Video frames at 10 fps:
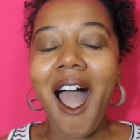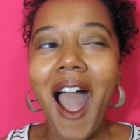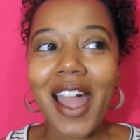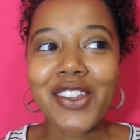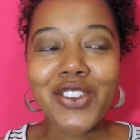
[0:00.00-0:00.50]

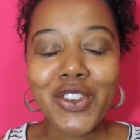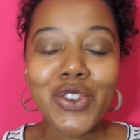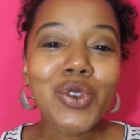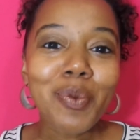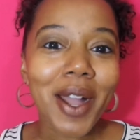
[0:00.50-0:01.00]
I
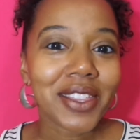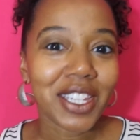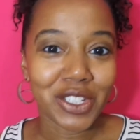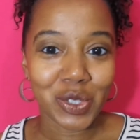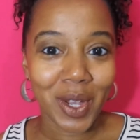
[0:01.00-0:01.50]
knew by
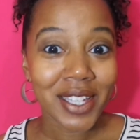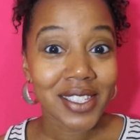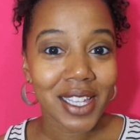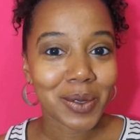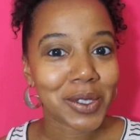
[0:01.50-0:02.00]
the address
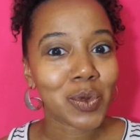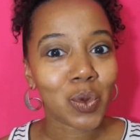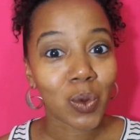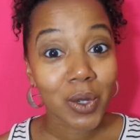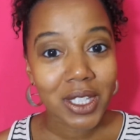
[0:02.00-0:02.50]
that it was
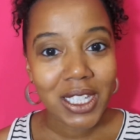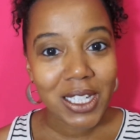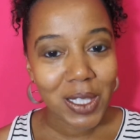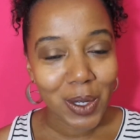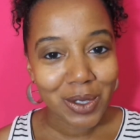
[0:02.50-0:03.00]
really
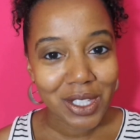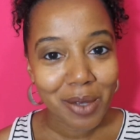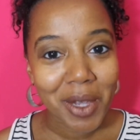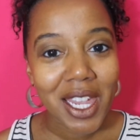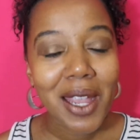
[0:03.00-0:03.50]
close
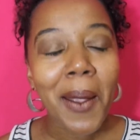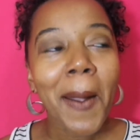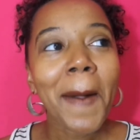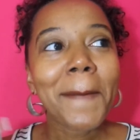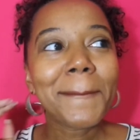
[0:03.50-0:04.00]
to me,
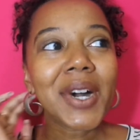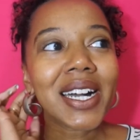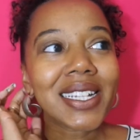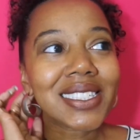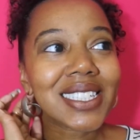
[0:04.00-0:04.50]

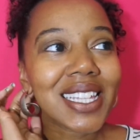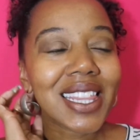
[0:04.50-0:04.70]
but